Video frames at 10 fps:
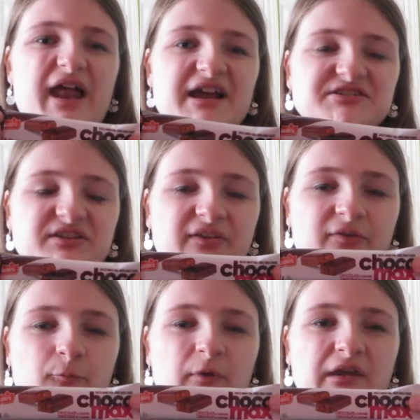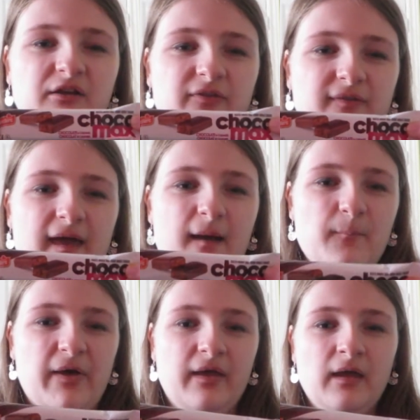but actually sweeter than
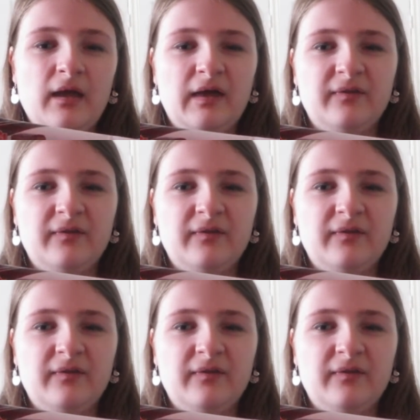that, but